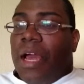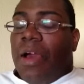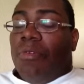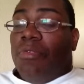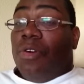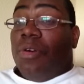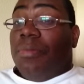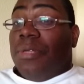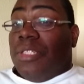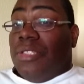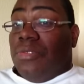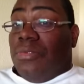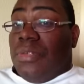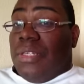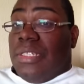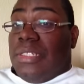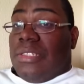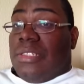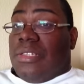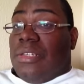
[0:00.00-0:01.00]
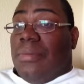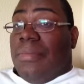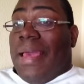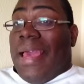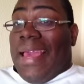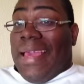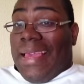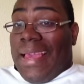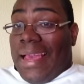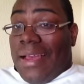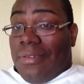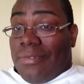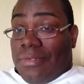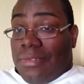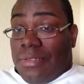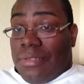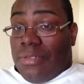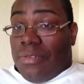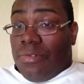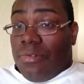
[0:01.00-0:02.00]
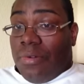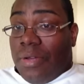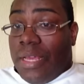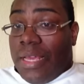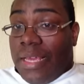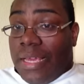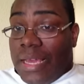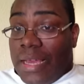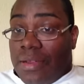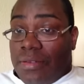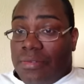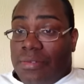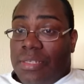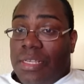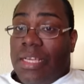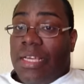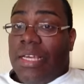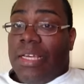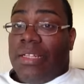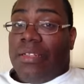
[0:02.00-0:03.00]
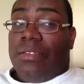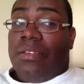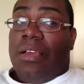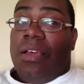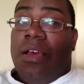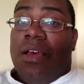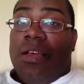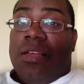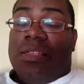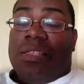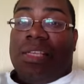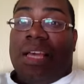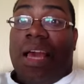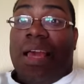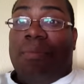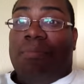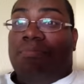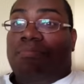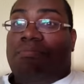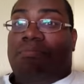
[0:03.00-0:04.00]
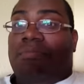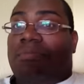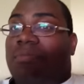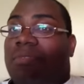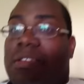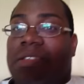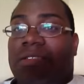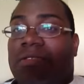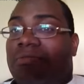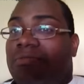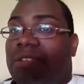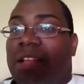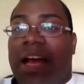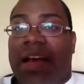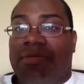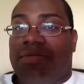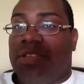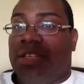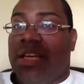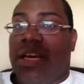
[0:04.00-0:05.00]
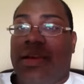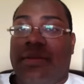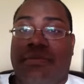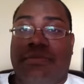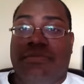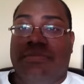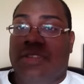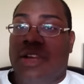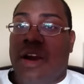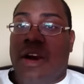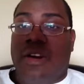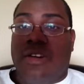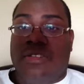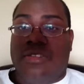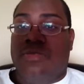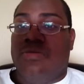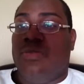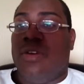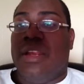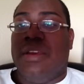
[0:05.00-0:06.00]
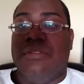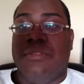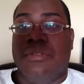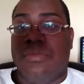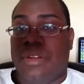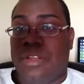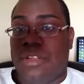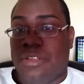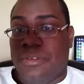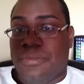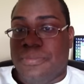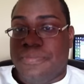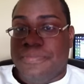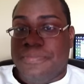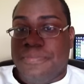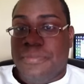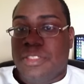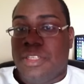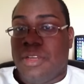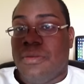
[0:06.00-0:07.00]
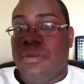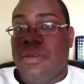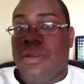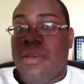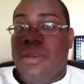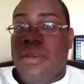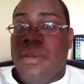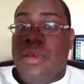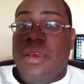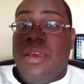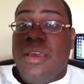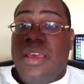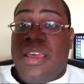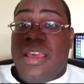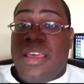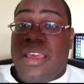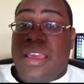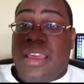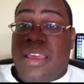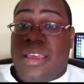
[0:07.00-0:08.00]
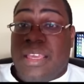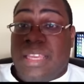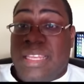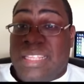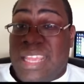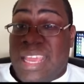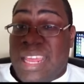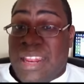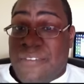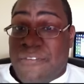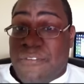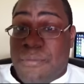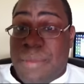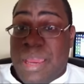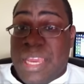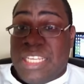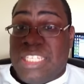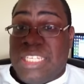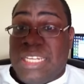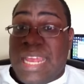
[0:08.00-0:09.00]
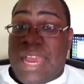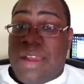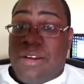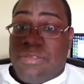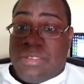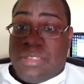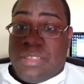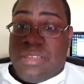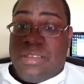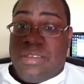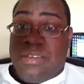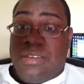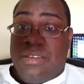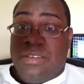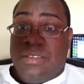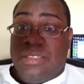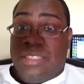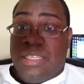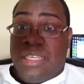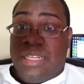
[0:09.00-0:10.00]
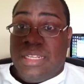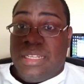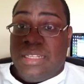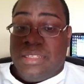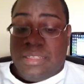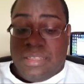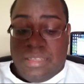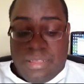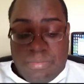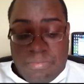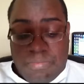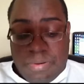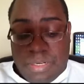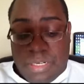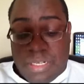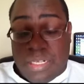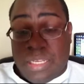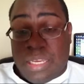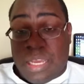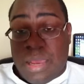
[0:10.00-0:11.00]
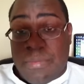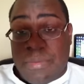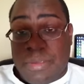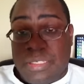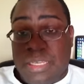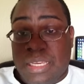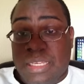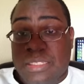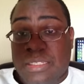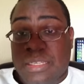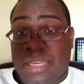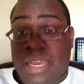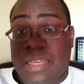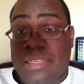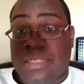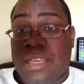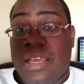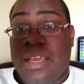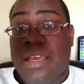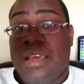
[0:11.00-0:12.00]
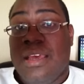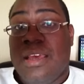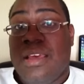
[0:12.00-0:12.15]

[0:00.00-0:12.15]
I will be doing some Hangouts, Google Hangouts, and Skype, just live Skype talks, whatever you want to do. So get that information out, send it, and put it in the comment section, guys.